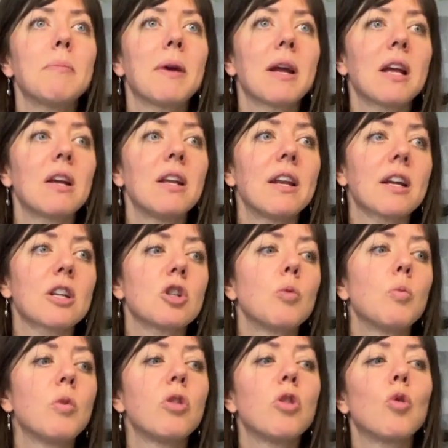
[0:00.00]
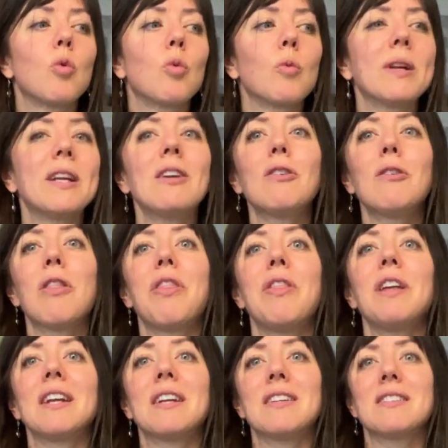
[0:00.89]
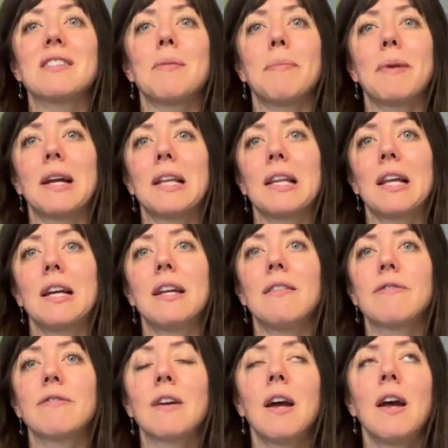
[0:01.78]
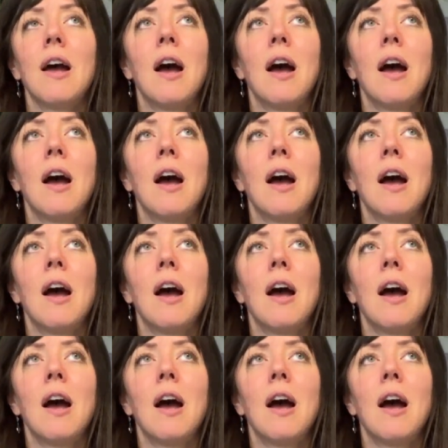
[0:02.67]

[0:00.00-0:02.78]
my connection with the real things in my life.